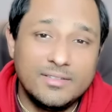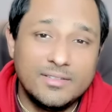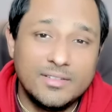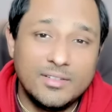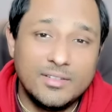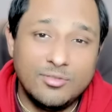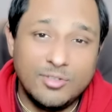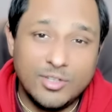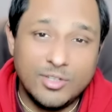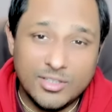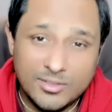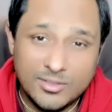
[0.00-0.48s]
the
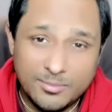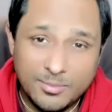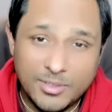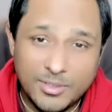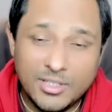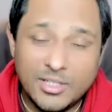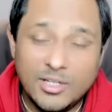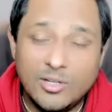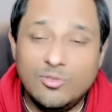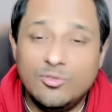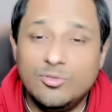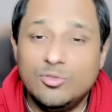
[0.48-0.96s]
first
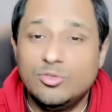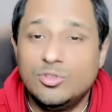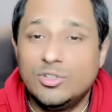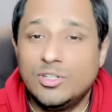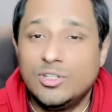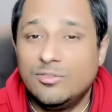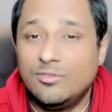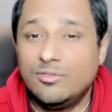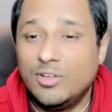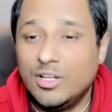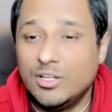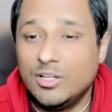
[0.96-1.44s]
pada of
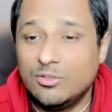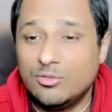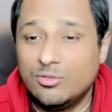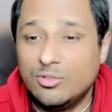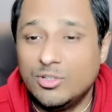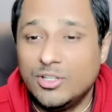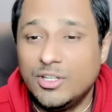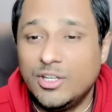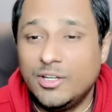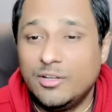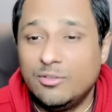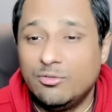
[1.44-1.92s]
Uttar
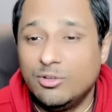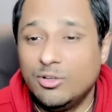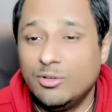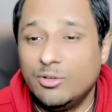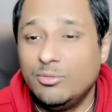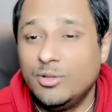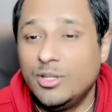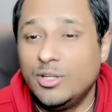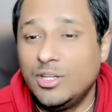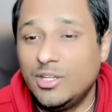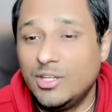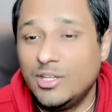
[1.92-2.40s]
Falguni, it will
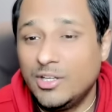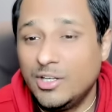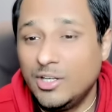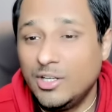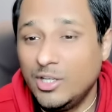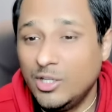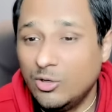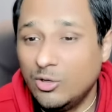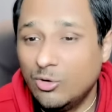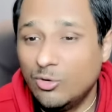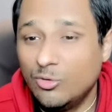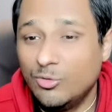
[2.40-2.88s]
be in
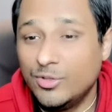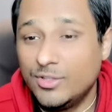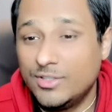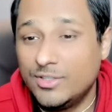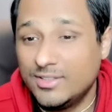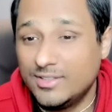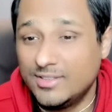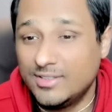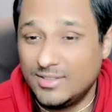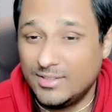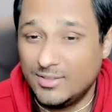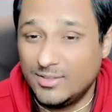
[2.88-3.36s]
Leo, which
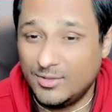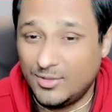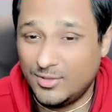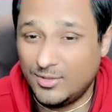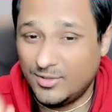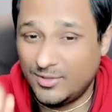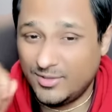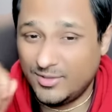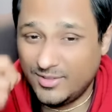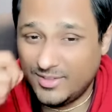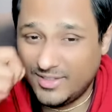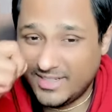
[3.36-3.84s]
is
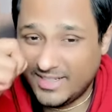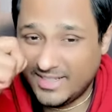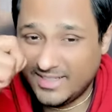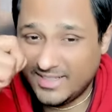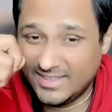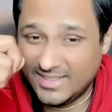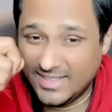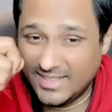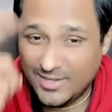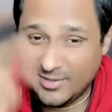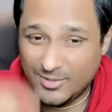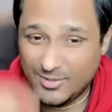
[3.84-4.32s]
your
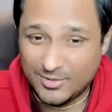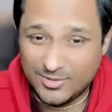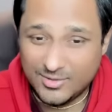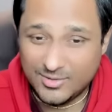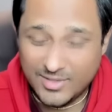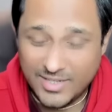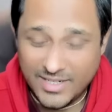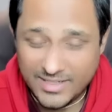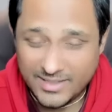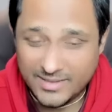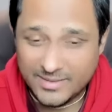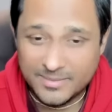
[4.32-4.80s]
10th house,
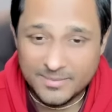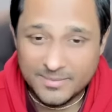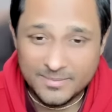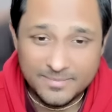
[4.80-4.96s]
right?